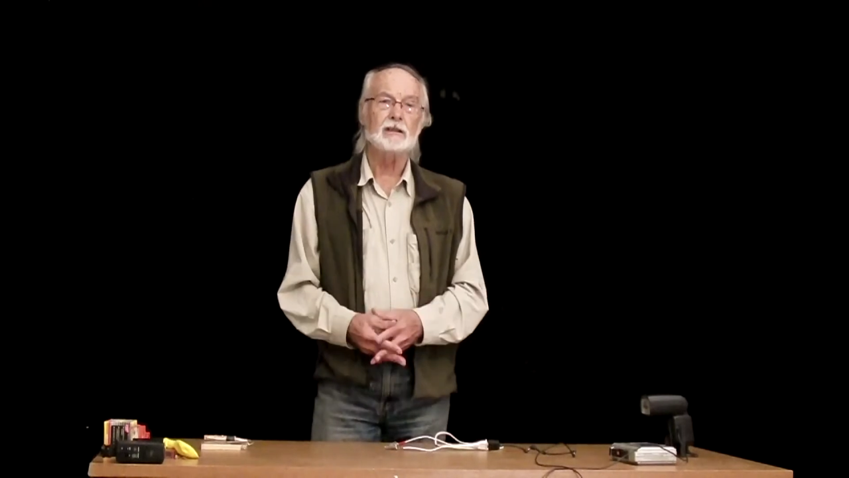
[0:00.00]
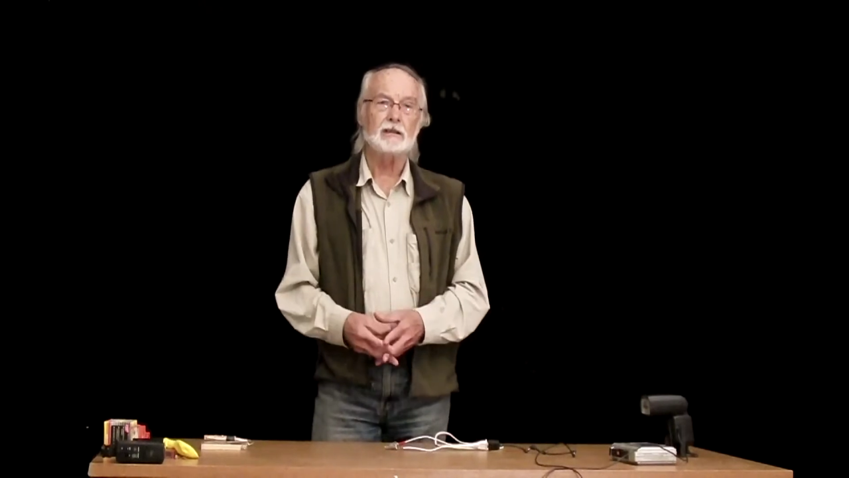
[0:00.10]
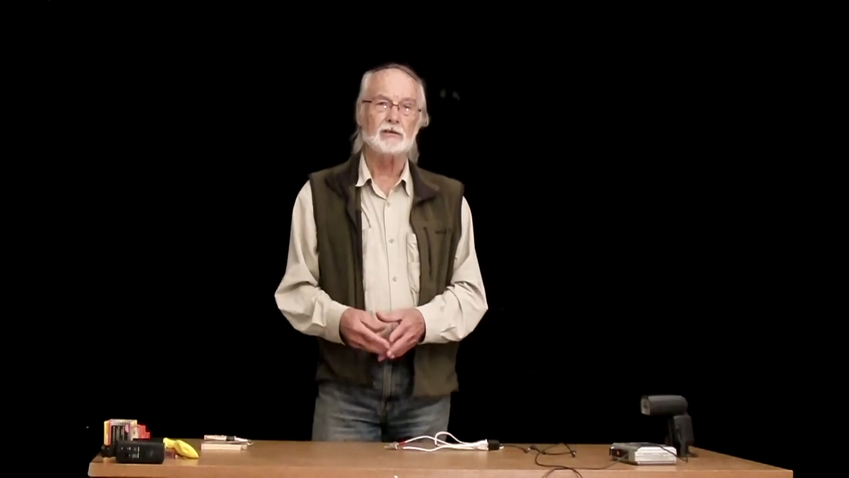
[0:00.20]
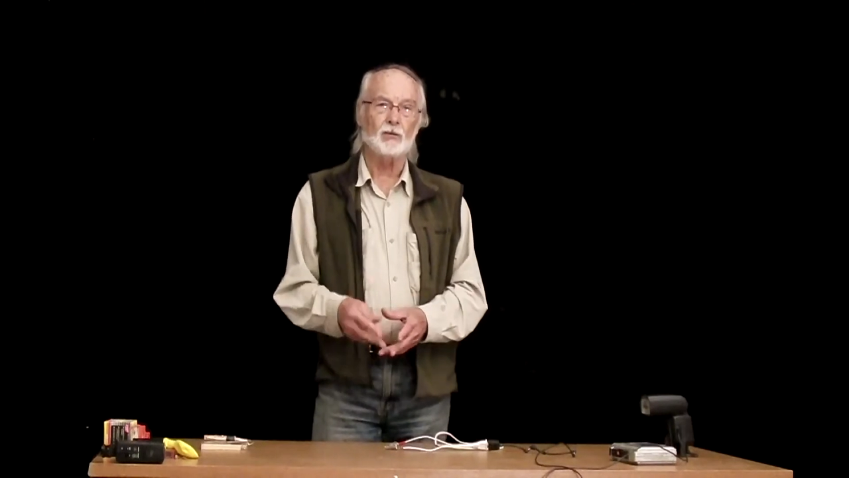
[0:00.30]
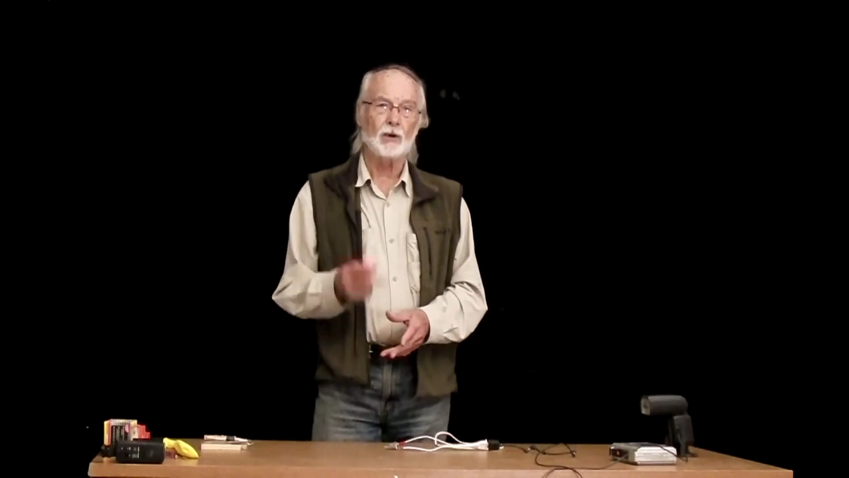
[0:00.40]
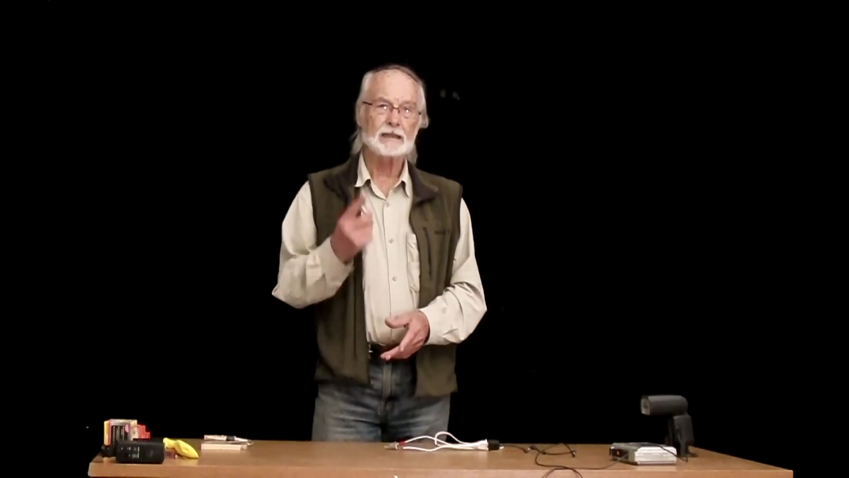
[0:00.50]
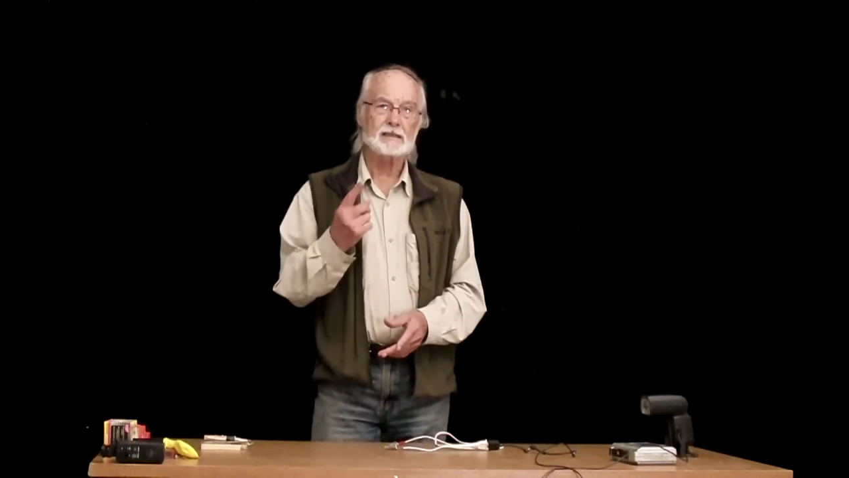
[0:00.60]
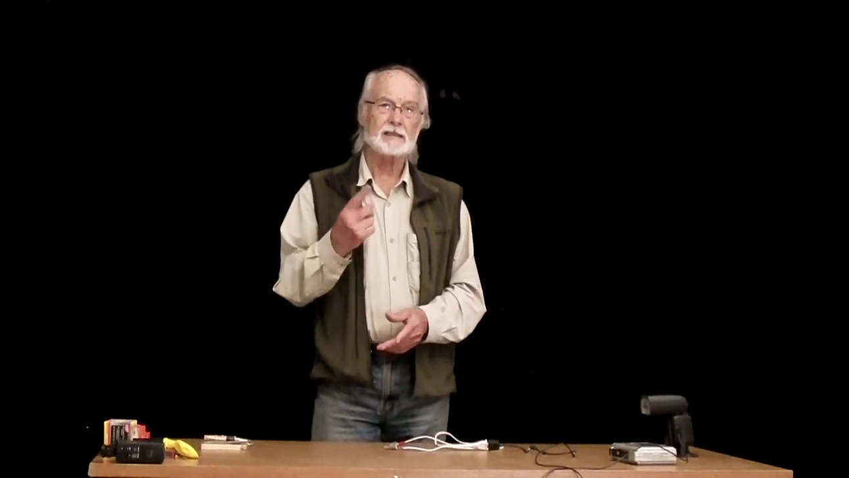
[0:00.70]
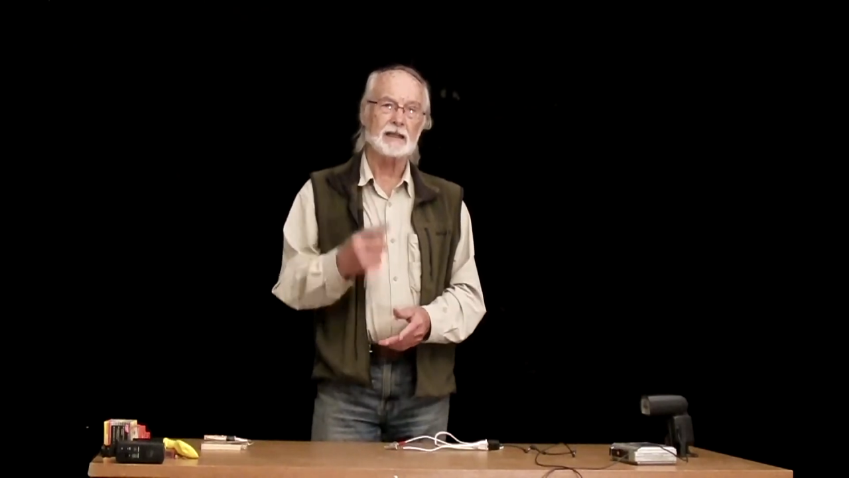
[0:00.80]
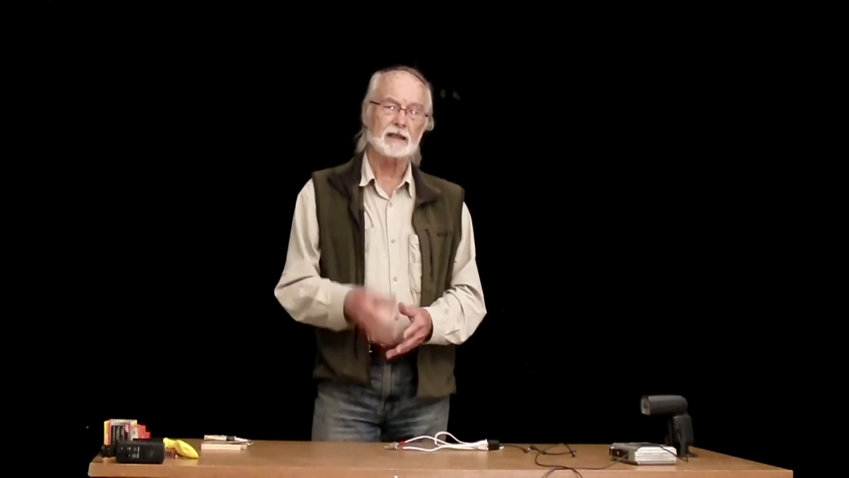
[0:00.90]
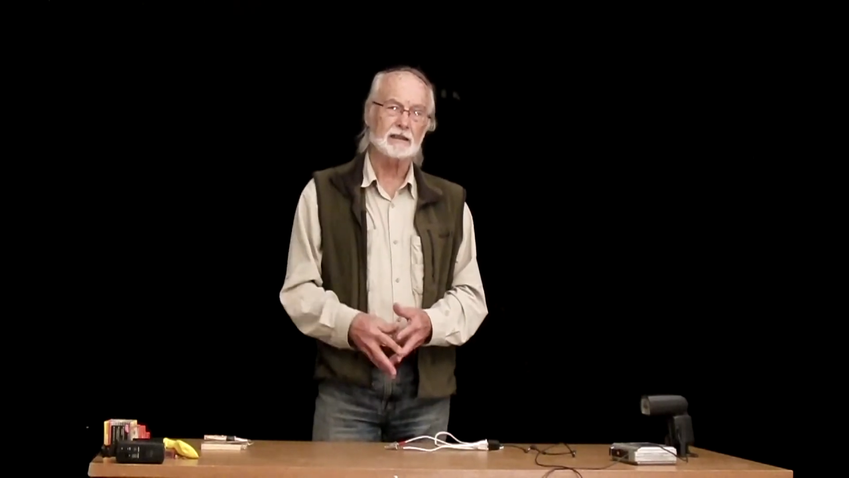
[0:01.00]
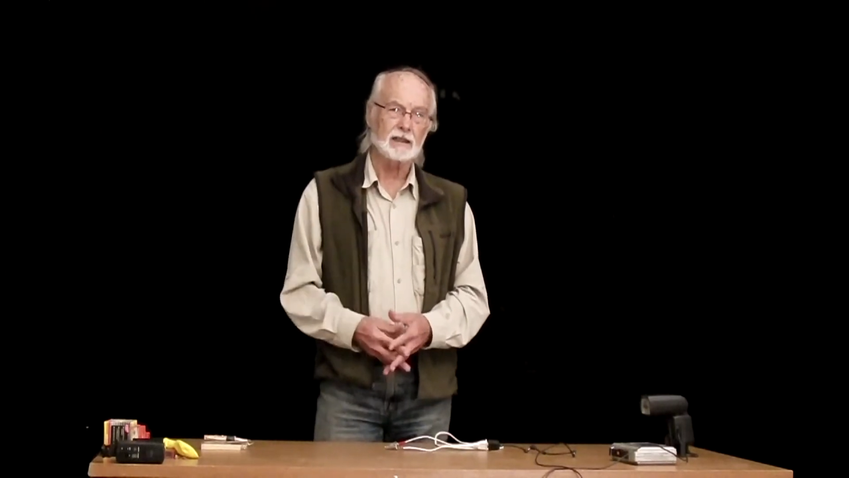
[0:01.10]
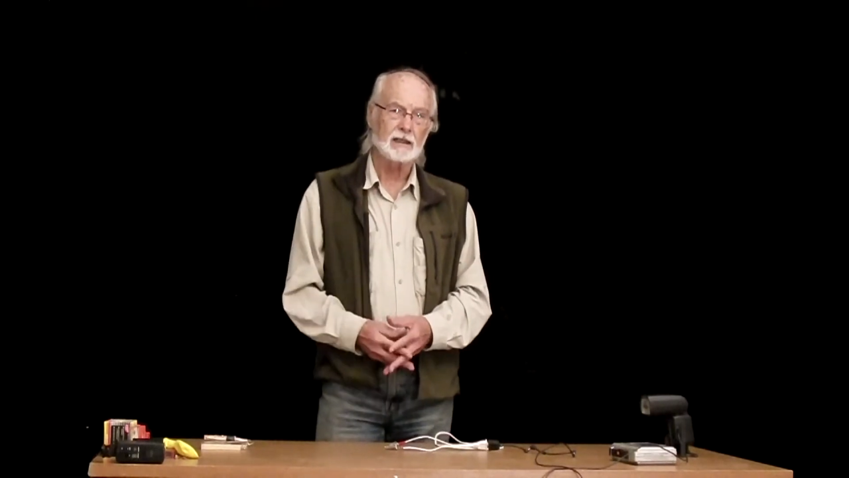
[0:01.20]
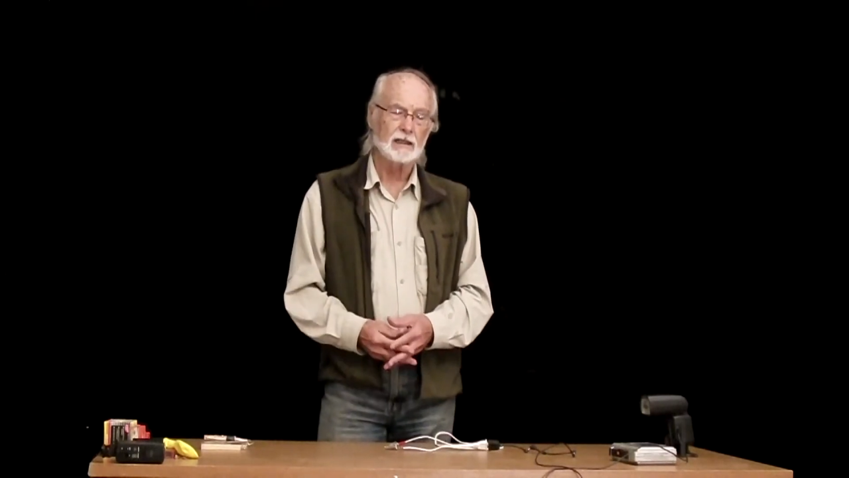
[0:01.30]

of 1 second,